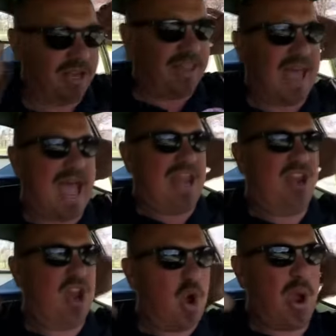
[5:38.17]
Look at
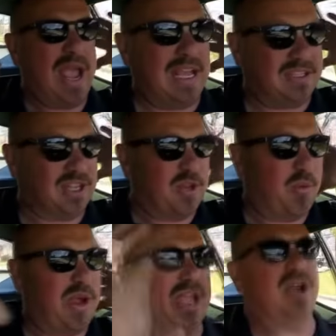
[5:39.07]
that. No hands on the
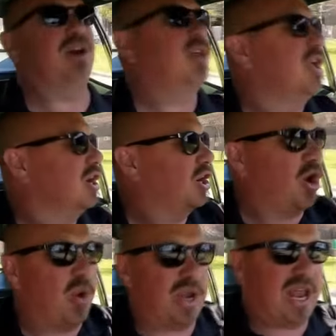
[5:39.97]
wheel,
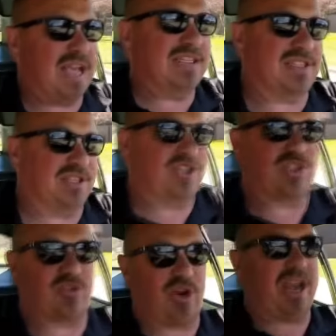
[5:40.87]
going nice and
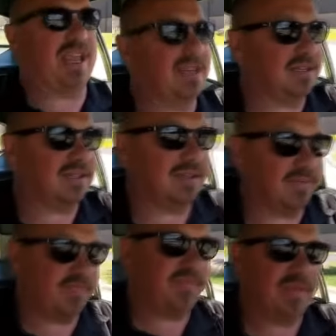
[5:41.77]
straight.
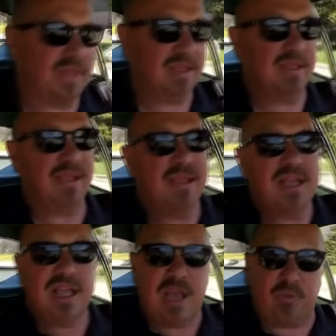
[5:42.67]

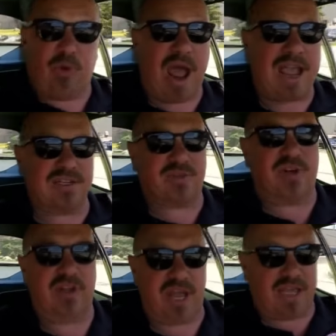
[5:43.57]
It rides
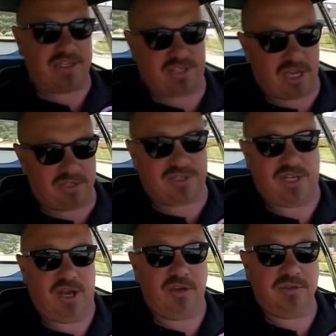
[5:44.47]
real nice
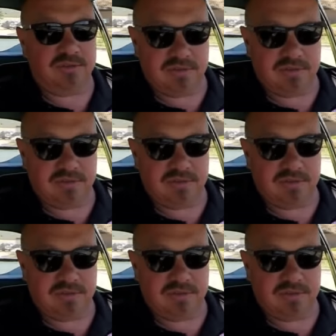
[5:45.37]
also.